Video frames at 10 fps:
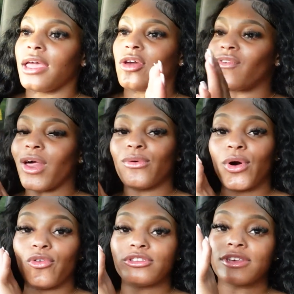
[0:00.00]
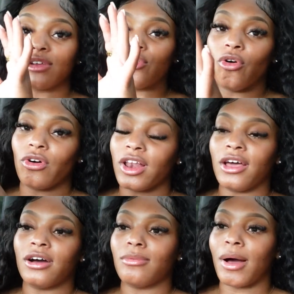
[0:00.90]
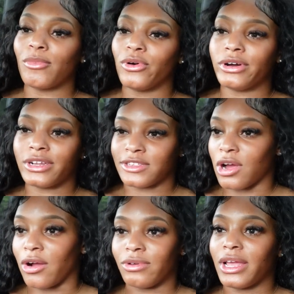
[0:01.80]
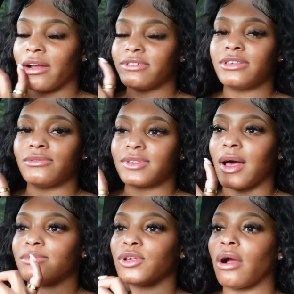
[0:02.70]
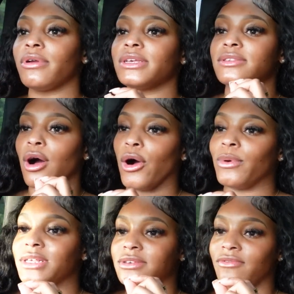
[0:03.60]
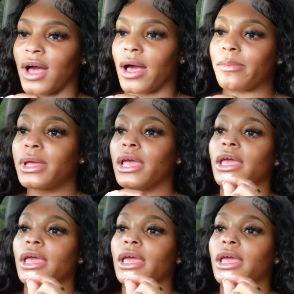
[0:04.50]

If I don't go to no club, I'm going to Zari every single time. Zari is always a vibe.